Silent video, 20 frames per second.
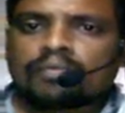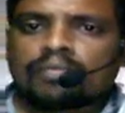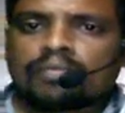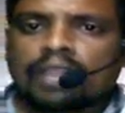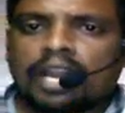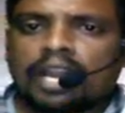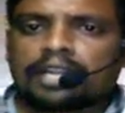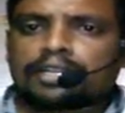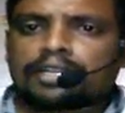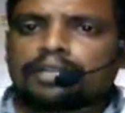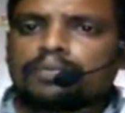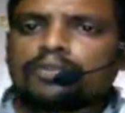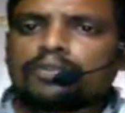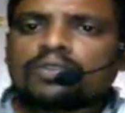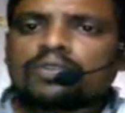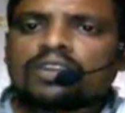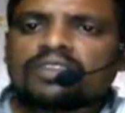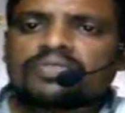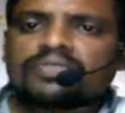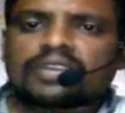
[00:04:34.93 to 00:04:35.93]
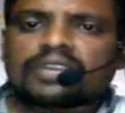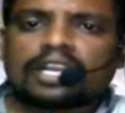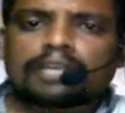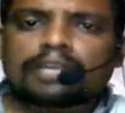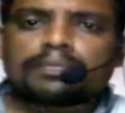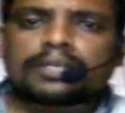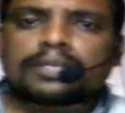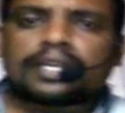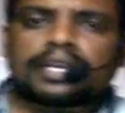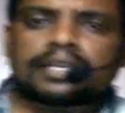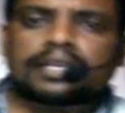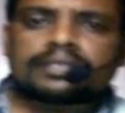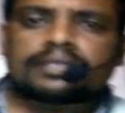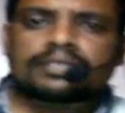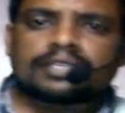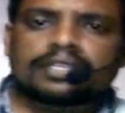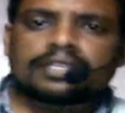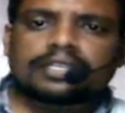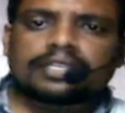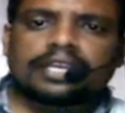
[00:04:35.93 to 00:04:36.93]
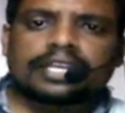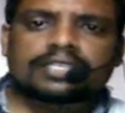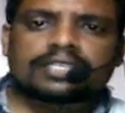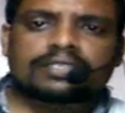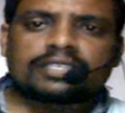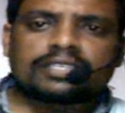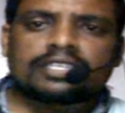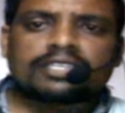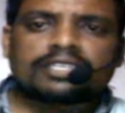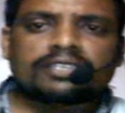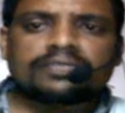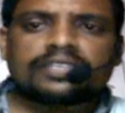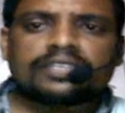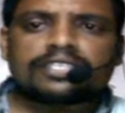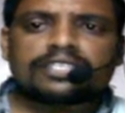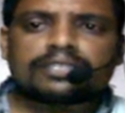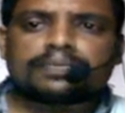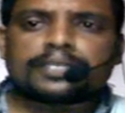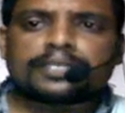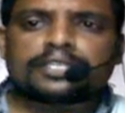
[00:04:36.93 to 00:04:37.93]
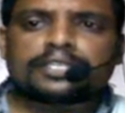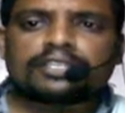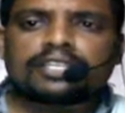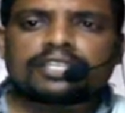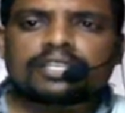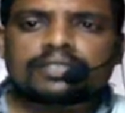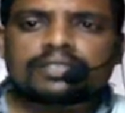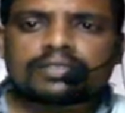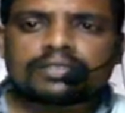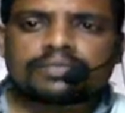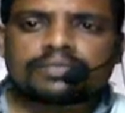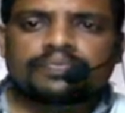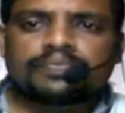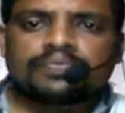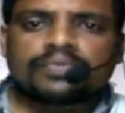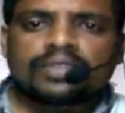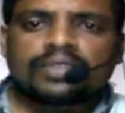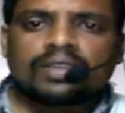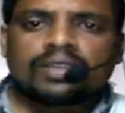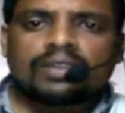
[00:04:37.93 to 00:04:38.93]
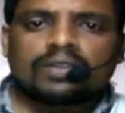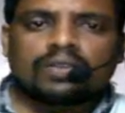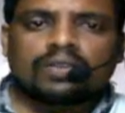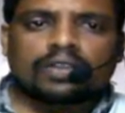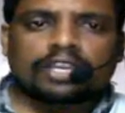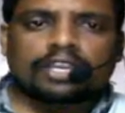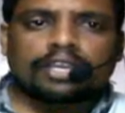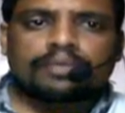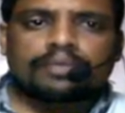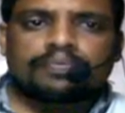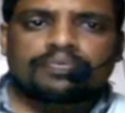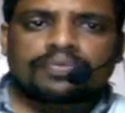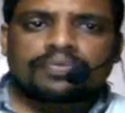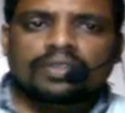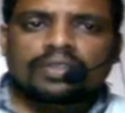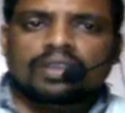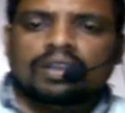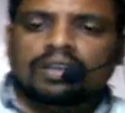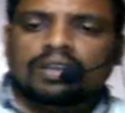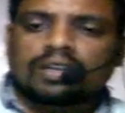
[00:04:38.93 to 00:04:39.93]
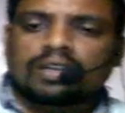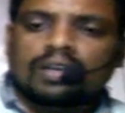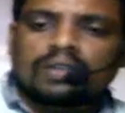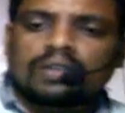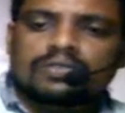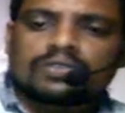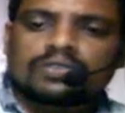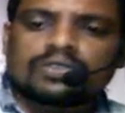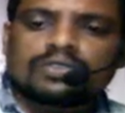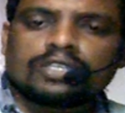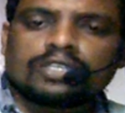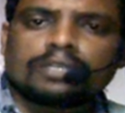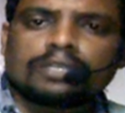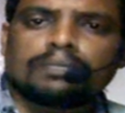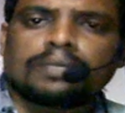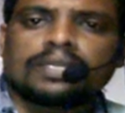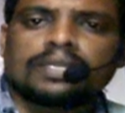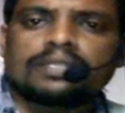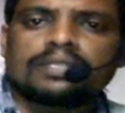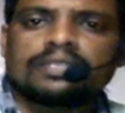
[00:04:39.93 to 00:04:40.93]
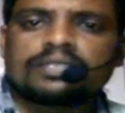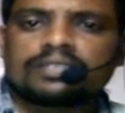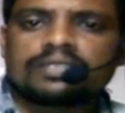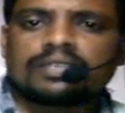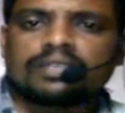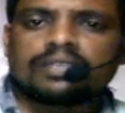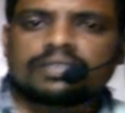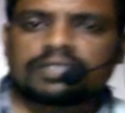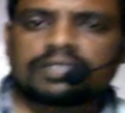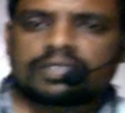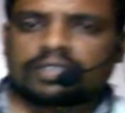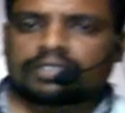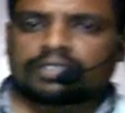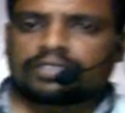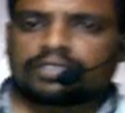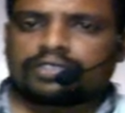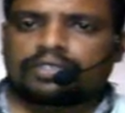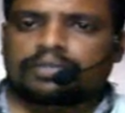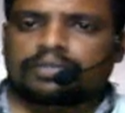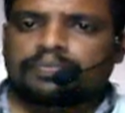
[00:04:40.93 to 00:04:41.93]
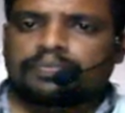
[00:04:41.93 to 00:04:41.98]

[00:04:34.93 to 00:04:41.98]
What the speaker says: And removal of carbon dioxide, excretory waste materials, okay, are also done by this structure.